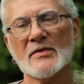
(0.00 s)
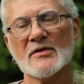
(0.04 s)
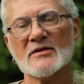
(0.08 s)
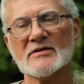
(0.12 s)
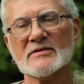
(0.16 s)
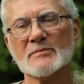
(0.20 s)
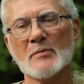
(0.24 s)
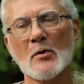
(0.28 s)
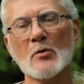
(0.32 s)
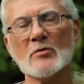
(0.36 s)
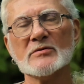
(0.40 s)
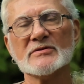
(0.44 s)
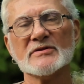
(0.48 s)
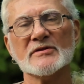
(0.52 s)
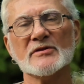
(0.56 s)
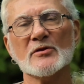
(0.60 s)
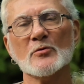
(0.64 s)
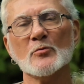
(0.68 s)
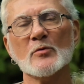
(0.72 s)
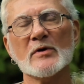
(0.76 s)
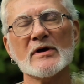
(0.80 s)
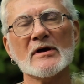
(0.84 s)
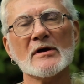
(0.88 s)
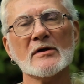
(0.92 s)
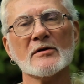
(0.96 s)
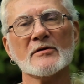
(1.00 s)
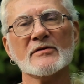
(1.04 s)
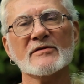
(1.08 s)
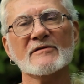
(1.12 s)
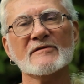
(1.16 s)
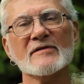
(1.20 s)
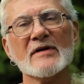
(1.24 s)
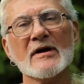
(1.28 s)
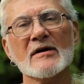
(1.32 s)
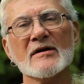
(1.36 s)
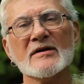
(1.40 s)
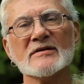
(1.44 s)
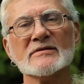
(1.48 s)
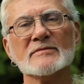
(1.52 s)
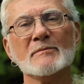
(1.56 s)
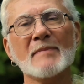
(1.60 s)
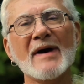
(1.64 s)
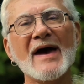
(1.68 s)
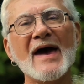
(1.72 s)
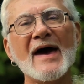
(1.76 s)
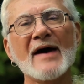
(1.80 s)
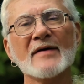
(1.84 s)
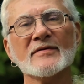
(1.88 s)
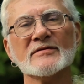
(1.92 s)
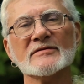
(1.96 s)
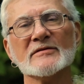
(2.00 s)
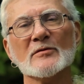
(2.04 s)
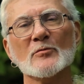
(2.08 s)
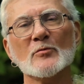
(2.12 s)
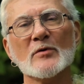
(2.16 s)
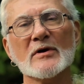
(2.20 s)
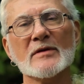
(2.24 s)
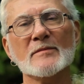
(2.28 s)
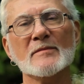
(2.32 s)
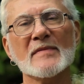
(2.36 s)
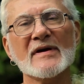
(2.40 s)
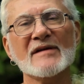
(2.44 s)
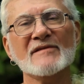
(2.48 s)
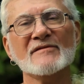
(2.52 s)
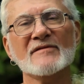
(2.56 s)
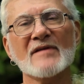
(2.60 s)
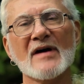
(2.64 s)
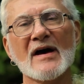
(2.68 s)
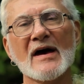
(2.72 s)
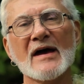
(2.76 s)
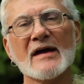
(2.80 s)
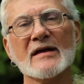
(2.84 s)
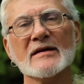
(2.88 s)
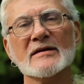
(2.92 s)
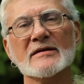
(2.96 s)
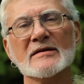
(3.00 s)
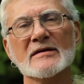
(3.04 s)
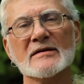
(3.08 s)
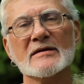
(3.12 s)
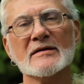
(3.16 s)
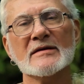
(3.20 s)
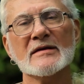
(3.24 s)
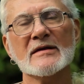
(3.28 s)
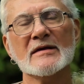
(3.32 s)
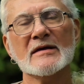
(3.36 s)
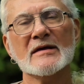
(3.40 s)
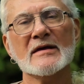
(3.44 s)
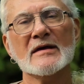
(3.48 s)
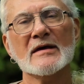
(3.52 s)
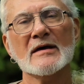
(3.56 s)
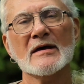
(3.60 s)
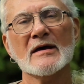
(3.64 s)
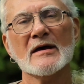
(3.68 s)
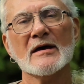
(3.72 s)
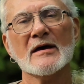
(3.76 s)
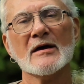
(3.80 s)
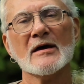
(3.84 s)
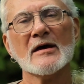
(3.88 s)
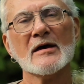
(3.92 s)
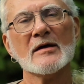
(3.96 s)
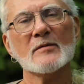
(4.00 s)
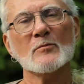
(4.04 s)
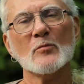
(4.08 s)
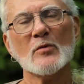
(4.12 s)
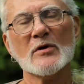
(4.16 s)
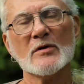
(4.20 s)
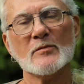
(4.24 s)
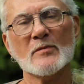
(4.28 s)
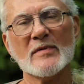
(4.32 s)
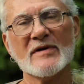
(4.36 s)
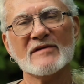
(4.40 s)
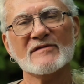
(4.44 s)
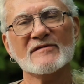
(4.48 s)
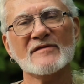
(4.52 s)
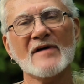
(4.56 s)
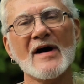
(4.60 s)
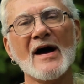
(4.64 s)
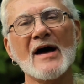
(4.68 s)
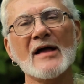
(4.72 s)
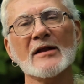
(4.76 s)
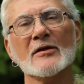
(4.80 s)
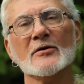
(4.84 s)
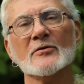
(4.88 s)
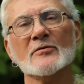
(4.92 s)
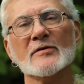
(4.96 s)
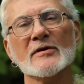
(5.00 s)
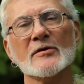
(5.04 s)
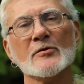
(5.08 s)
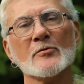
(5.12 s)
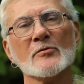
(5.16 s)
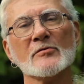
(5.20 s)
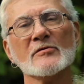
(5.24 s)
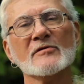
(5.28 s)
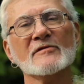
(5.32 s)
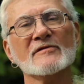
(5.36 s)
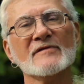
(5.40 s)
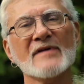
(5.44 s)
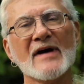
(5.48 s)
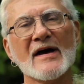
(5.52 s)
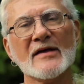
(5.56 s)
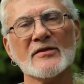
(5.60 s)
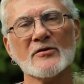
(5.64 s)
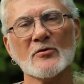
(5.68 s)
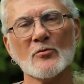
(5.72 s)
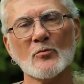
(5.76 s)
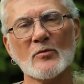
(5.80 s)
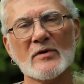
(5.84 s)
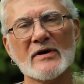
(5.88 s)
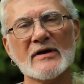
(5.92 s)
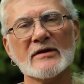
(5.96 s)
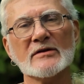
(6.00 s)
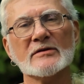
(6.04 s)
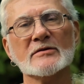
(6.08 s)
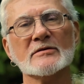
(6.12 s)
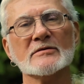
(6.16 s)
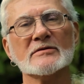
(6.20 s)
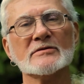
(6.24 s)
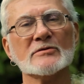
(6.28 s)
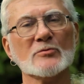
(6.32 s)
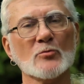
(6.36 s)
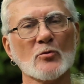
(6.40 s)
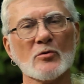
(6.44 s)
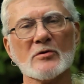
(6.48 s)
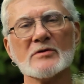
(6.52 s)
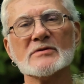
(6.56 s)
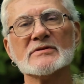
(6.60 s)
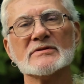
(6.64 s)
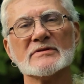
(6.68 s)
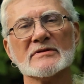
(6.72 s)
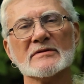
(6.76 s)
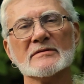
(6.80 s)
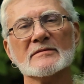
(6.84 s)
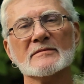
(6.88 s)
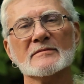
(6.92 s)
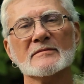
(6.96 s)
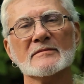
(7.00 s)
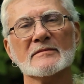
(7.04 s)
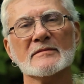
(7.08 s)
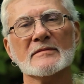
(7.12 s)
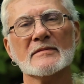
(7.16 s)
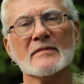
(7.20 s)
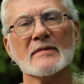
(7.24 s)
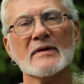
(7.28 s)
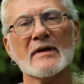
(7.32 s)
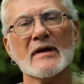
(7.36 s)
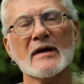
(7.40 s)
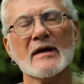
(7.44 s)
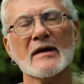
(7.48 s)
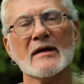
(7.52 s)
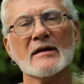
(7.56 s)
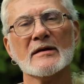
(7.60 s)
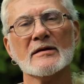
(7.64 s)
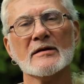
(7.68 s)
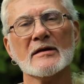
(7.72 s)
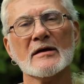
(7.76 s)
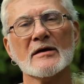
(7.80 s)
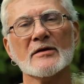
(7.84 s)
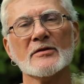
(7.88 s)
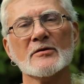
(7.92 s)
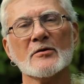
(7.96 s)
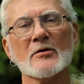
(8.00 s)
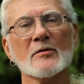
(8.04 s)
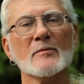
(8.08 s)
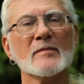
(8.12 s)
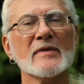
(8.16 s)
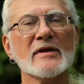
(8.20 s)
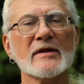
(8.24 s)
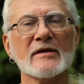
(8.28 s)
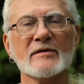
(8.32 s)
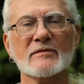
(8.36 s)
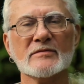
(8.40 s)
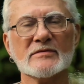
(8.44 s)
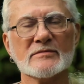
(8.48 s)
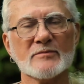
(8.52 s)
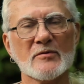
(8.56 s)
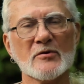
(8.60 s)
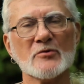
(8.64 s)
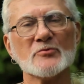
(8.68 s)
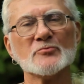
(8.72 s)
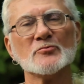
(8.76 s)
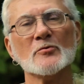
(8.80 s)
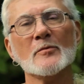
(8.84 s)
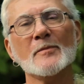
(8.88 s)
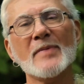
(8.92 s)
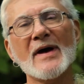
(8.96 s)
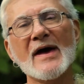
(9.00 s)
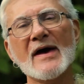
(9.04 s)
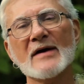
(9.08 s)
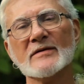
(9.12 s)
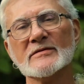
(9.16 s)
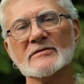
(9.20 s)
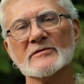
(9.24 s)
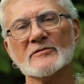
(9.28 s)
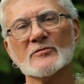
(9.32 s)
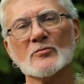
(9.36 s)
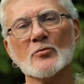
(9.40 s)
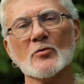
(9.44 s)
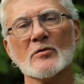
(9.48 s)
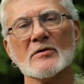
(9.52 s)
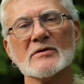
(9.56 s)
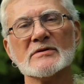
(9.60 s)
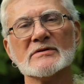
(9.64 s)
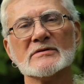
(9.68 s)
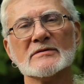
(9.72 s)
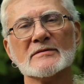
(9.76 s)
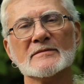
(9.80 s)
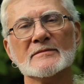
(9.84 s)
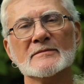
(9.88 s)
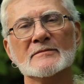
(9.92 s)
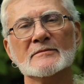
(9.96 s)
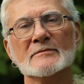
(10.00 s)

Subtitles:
the spokes in the wheel are the various paths that one may find and one may follow in order to find their way to source. And there are many spiritual paths, of course.